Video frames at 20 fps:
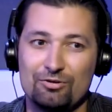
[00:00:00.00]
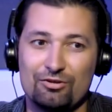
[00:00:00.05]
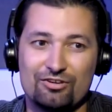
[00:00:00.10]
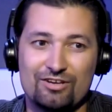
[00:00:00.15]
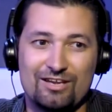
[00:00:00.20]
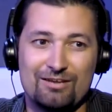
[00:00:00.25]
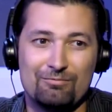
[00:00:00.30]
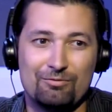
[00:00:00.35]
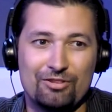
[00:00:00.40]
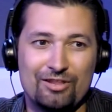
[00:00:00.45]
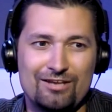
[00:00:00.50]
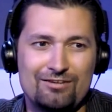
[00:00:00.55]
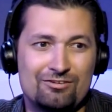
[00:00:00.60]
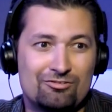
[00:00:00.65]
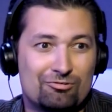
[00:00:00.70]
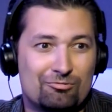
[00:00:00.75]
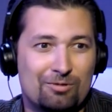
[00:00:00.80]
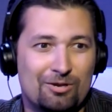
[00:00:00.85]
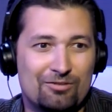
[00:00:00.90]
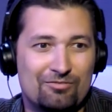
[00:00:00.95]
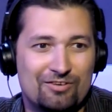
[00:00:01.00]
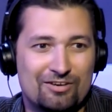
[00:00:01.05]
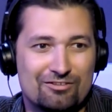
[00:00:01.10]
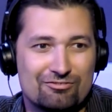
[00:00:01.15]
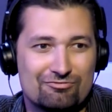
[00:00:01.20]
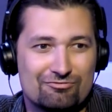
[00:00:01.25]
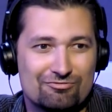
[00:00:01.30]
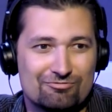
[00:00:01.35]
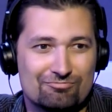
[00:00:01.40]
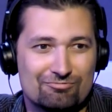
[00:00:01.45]
well, okay, well, that
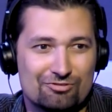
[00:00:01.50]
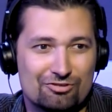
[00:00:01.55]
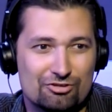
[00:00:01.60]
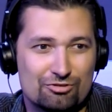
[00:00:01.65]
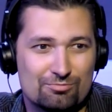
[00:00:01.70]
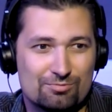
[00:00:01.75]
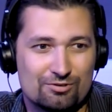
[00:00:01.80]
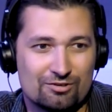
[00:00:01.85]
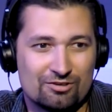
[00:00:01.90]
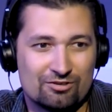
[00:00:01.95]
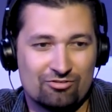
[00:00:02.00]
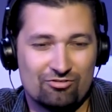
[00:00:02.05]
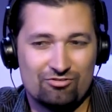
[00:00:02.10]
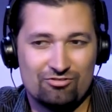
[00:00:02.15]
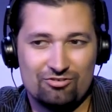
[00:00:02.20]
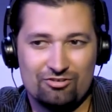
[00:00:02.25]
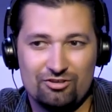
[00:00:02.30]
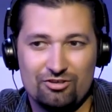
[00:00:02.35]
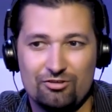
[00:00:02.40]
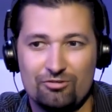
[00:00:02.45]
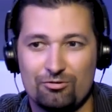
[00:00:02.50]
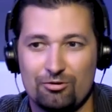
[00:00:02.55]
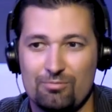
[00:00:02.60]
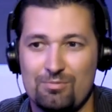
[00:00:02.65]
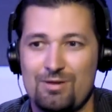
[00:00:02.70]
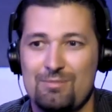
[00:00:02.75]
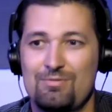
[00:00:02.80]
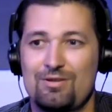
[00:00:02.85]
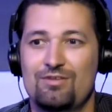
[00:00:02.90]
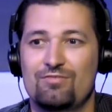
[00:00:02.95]
disqualifies newborns too, or
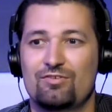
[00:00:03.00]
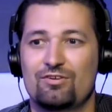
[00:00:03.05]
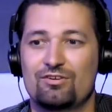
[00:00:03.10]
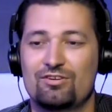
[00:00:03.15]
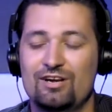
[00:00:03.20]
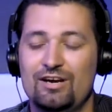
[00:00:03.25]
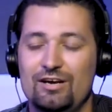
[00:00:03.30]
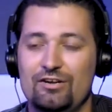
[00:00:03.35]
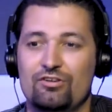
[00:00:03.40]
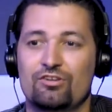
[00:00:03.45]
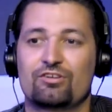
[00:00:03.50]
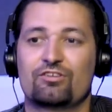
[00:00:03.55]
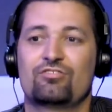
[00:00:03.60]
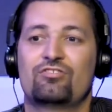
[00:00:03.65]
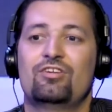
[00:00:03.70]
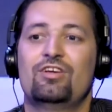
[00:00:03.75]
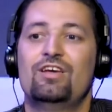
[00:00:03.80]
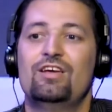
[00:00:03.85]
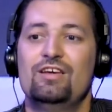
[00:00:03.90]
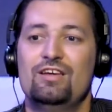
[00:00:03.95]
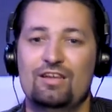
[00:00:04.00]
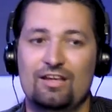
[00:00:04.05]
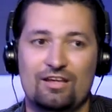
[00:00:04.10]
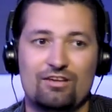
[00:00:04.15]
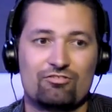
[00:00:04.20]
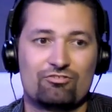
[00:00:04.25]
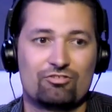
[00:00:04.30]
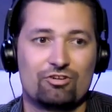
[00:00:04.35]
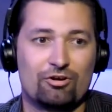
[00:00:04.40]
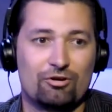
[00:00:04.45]
maybe even mm-hmm. toddlers. Yeah.
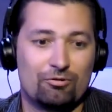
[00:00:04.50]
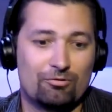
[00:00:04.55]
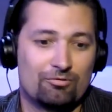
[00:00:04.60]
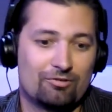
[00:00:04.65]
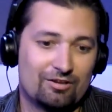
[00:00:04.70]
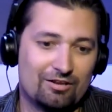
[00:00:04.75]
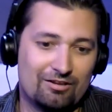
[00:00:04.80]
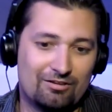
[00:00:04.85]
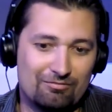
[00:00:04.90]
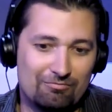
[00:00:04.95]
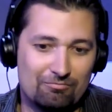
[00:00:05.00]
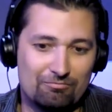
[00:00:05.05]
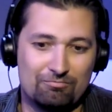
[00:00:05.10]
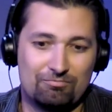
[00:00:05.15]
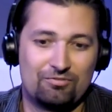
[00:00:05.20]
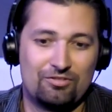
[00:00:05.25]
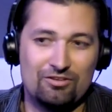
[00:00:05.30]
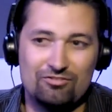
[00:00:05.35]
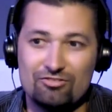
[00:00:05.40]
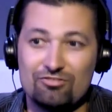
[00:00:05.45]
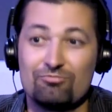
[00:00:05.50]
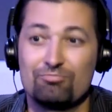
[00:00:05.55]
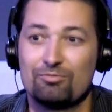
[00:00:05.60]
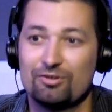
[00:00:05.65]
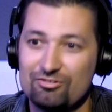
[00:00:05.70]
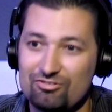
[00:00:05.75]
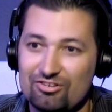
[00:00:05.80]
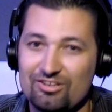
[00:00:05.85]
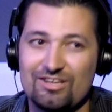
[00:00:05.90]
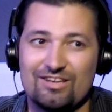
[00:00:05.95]
And so, this is
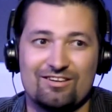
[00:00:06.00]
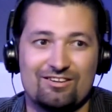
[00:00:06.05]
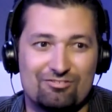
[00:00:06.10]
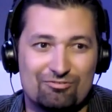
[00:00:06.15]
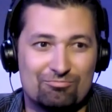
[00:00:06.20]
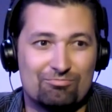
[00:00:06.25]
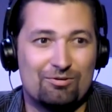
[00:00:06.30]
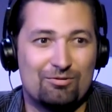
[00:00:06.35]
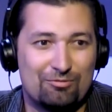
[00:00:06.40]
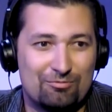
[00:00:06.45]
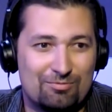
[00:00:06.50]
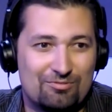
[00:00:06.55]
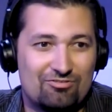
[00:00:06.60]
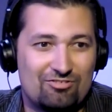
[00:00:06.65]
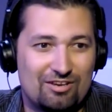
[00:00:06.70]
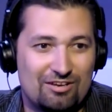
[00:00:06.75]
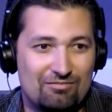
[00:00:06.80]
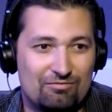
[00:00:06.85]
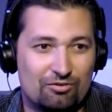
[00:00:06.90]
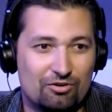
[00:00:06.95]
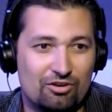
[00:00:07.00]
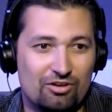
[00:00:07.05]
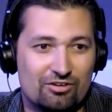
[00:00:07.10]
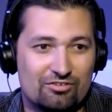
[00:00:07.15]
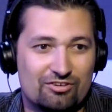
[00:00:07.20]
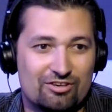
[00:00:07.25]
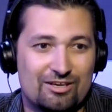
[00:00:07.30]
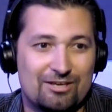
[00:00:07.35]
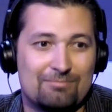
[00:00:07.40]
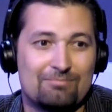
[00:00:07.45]
once again, this is what we've been saying for a
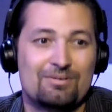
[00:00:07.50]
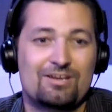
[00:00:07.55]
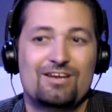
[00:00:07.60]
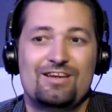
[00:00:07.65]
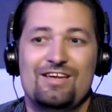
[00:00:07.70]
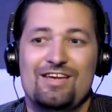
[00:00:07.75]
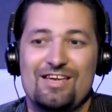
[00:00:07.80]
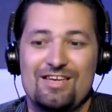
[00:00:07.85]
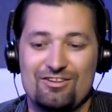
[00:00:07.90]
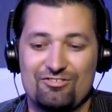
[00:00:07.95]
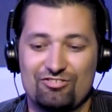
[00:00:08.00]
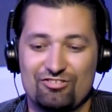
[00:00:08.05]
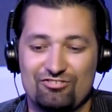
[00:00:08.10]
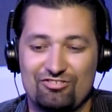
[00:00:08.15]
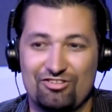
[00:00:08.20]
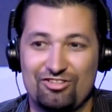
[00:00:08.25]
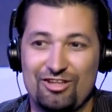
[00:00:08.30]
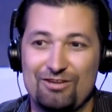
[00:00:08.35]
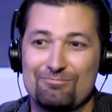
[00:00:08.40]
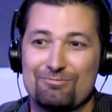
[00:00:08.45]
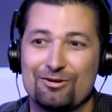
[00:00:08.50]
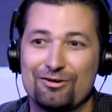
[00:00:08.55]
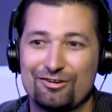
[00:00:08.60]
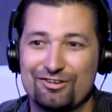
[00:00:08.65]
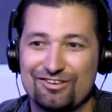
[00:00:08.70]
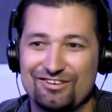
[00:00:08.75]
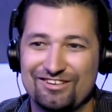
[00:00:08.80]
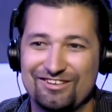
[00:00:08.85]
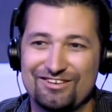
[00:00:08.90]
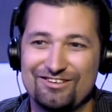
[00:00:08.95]
long time. It's just that they wrote
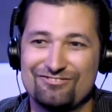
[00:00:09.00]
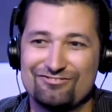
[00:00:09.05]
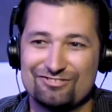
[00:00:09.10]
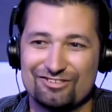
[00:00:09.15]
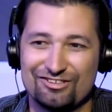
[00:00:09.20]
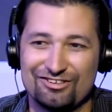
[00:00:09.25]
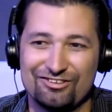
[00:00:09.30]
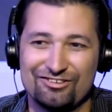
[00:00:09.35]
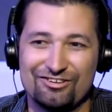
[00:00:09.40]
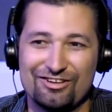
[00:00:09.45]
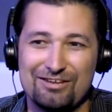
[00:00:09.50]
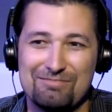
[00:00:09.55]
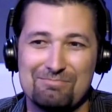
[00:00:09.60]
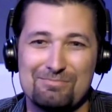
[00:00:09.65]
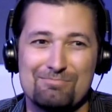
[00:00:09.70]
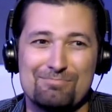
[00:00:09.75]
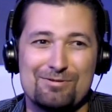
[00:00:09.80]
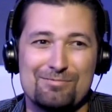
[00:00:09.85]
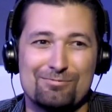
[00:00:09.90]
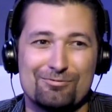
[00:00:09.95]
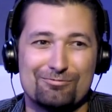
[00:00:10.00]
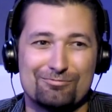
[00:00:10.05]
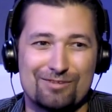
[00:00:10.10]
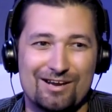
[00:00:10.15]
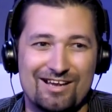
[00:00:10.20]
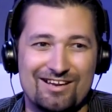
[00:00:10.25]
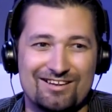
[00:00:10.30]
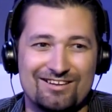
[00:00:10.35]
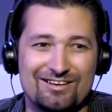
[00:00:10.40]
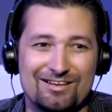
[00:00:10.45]
it in a journal, and then people
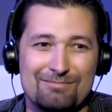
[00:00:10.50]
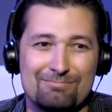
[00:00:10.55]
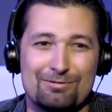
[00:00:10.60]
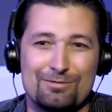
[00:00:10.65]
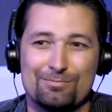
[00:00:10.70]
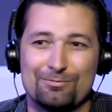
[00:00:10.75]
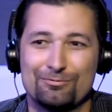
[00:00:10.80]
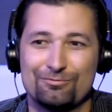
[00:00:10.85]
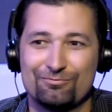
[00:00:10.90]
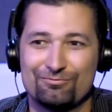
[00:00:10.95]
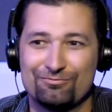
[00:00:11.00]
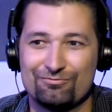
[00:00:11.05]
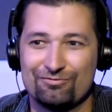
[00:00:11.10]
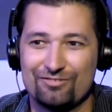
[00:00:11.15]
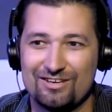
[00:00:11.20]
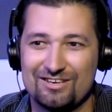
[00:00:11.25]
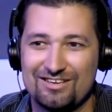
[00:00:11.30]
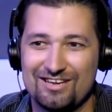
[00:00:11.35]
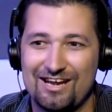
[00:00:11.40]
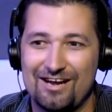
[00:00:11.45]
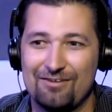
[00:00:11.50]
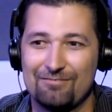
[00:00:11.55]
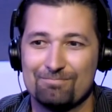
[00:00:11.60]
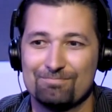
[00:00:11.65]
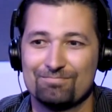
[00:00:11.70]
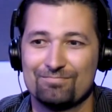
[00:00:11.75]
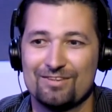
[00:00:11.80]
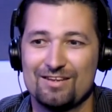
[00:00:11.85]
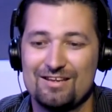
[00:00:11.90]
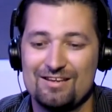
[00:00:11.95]
read it, and people freaked out.
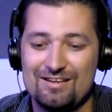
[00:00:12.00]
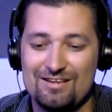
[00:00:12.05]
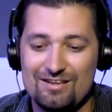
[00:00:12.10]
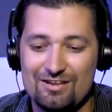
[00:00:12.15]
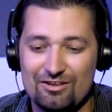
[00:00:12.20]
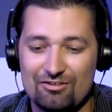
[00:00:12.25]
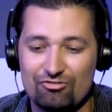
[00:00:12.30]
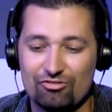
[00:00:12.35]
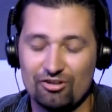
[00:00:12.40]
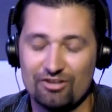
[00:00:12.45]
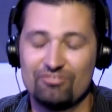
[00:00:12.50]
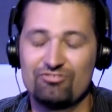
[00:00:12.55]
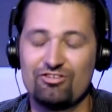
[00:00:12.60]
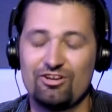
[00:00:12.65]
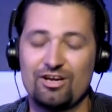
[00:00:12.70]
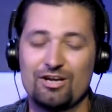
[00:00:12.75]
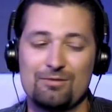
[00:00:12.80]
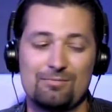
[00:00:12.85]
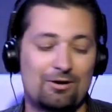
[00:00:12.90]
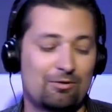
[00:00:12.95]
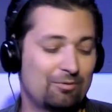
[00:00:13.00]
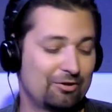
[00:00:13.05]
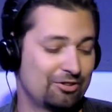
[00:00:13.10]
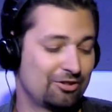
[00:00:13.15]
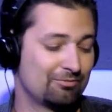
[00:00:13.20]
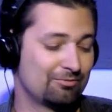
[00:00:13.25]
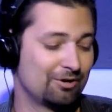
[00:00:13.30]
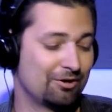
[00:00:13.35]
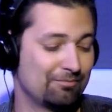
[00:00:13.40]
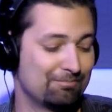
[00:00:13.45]
Right. So let's talk about what
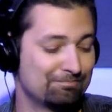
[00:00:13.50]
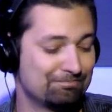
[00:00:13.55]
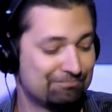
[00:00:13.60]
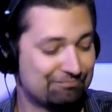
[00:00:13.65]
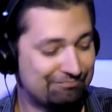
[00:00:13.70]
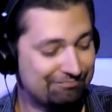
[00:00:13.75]
they wrote.